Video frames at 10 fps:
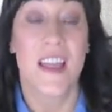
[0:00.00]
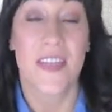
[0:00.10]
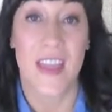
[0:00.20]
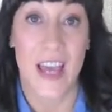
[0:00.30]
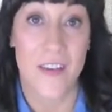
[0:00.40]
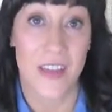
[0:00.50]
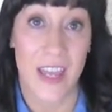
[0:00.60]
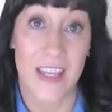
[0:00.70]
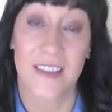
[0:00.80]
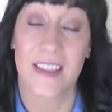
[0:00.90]
They have
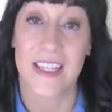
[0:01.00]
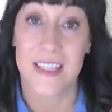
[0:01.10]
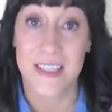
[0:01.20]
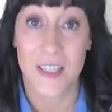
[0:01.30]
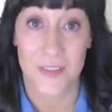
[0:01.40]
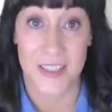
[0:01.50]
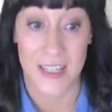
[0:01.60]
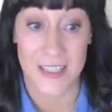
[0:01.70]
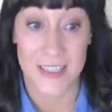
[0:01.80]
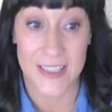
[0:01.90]
a list of
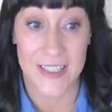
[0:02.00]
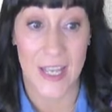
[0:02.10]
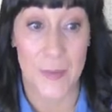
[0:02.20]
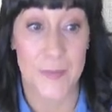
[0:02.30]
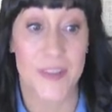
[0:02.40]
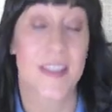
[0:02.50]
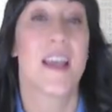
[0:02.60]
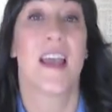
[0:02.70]
sentence stems,